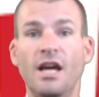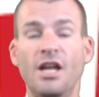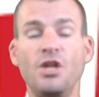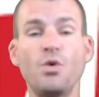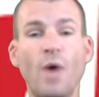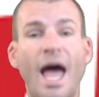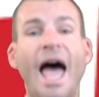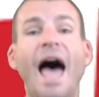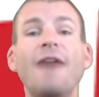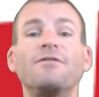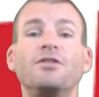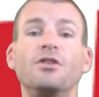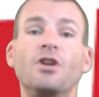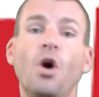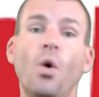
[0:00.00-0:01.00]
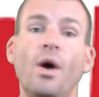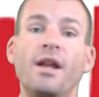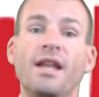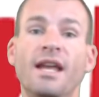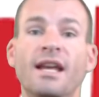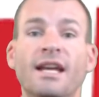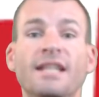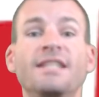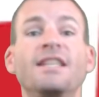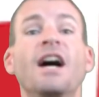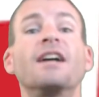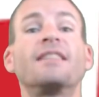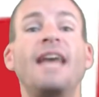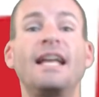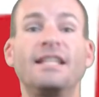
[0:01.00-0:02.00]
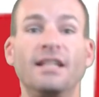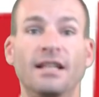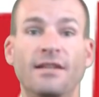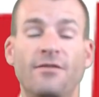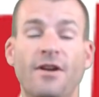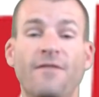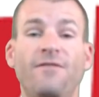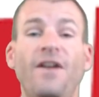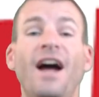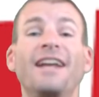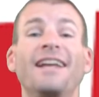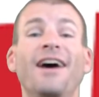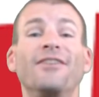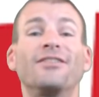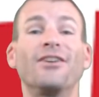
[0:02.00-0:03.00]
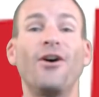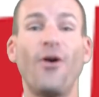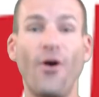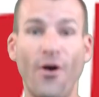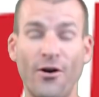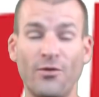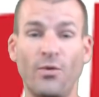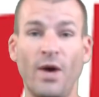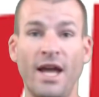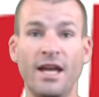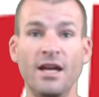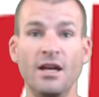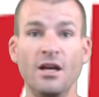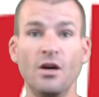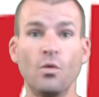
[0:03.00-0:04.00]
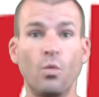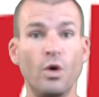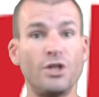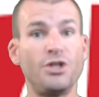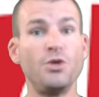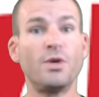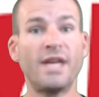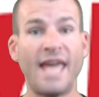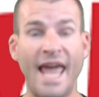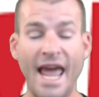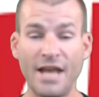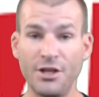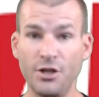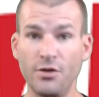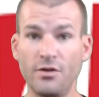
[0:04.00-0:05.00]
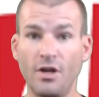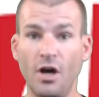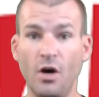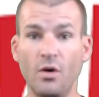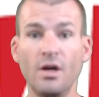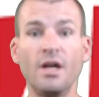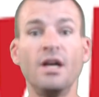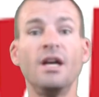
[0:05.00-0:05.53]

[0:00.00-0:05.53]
And you have to go in and conduct that delivery and find out the hard way. What you can do, though,